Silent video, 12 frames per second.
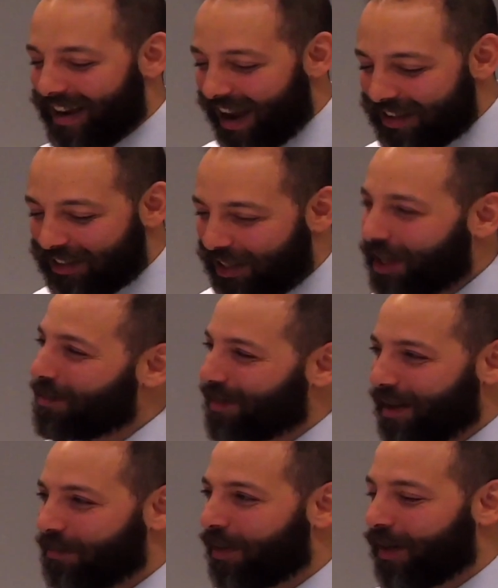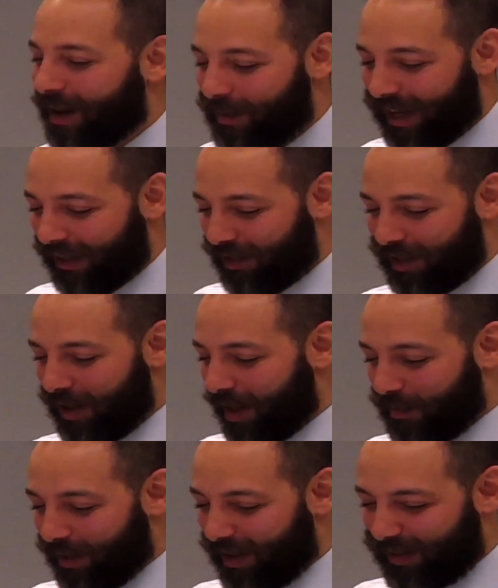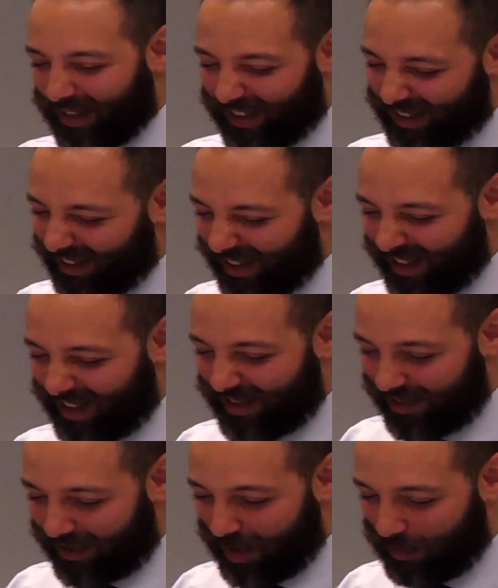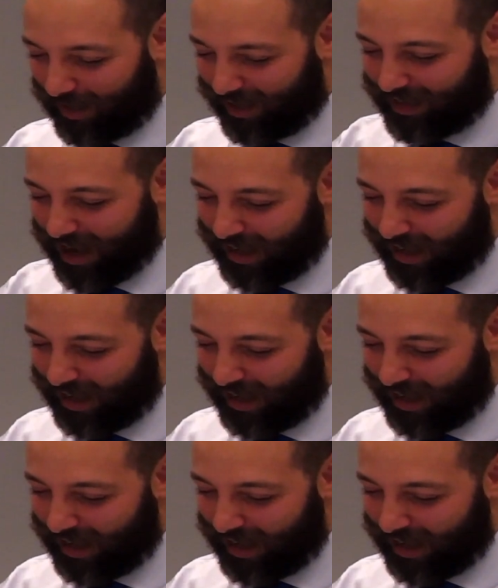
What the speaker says: I skipped that part. I mean, I saw it, but I was like, there's a couple of